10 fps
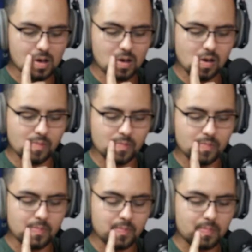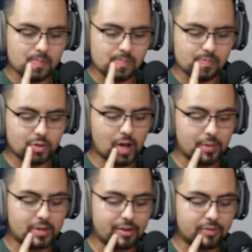So I
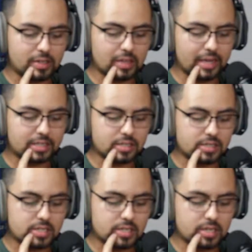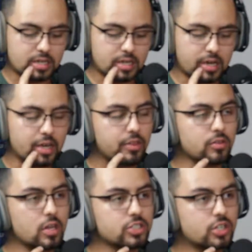would definitely like to see another
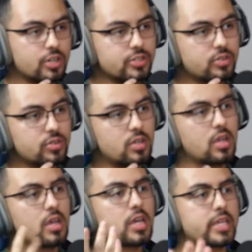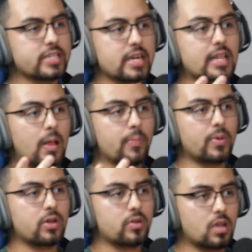Logic concert. He's gotten a lot
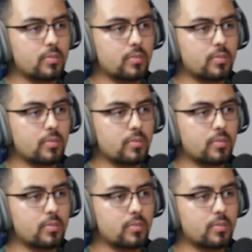bigger. I